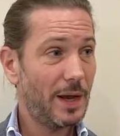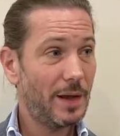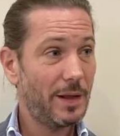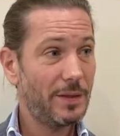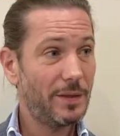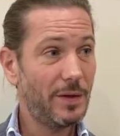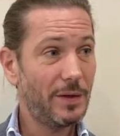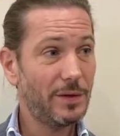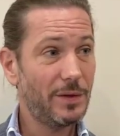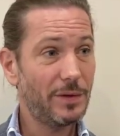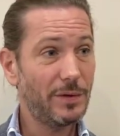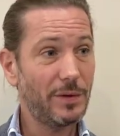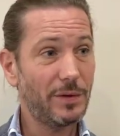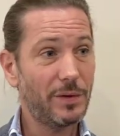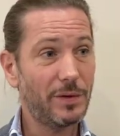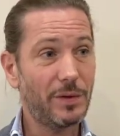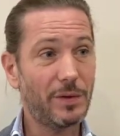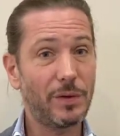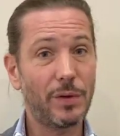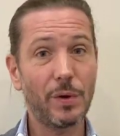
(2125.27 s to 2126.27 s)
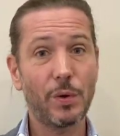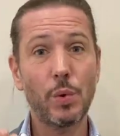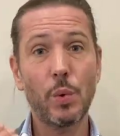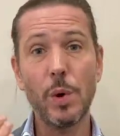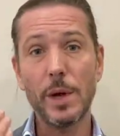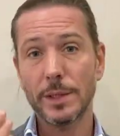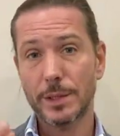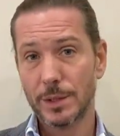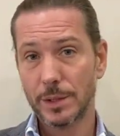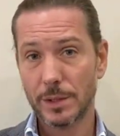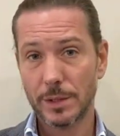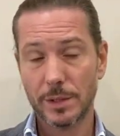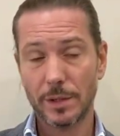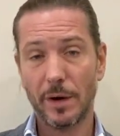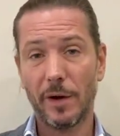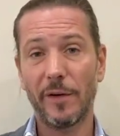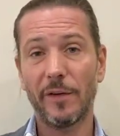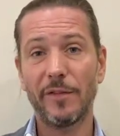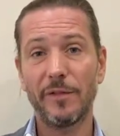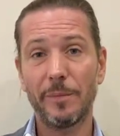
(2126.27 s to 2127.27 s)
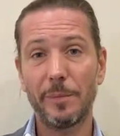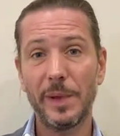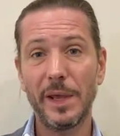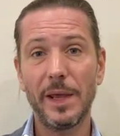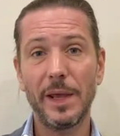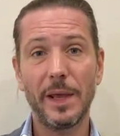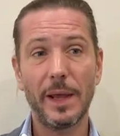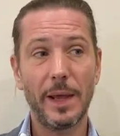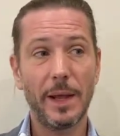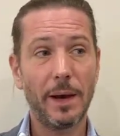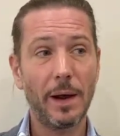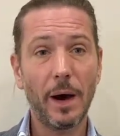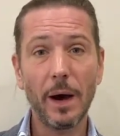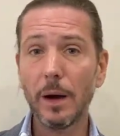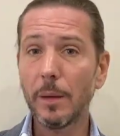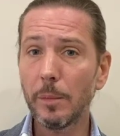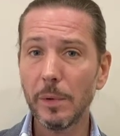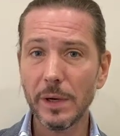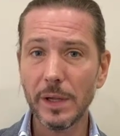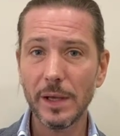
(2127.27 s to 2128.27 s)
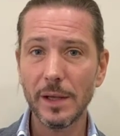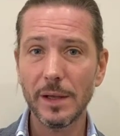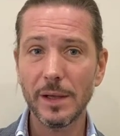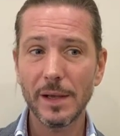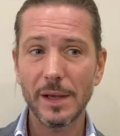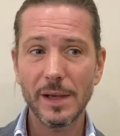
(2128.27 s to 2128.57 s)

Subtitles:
the quest of being in harmony,